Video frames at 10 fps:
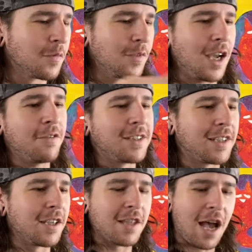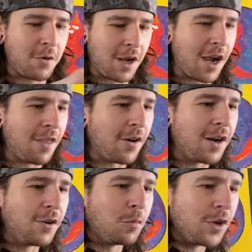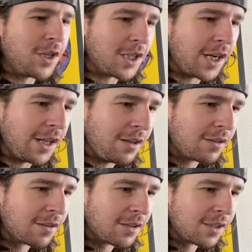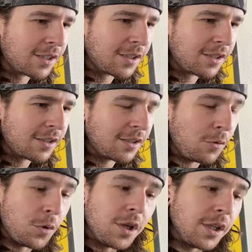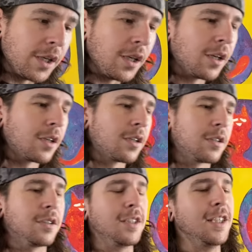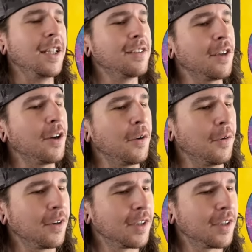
haven't seen that one either. I do appreciate it. Really? Is that so?